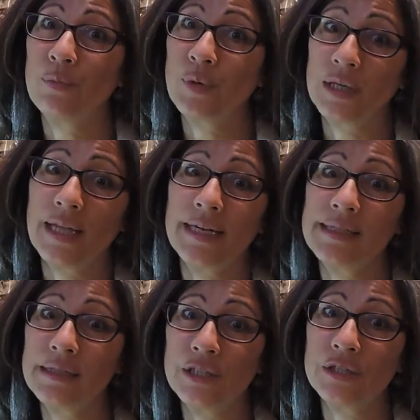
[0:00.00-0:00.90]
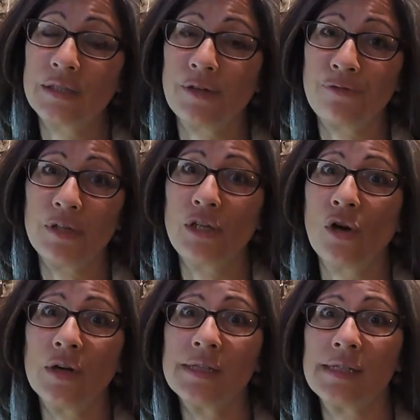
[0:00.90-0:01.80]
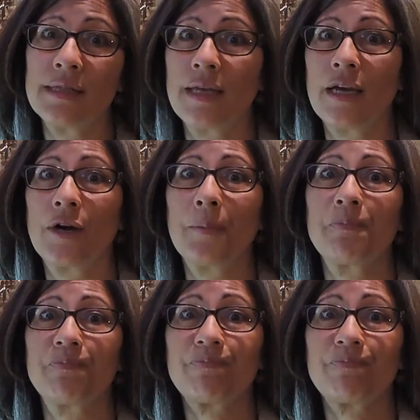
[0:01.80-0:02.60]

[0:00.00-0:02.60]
with a lot of little different yarns in there,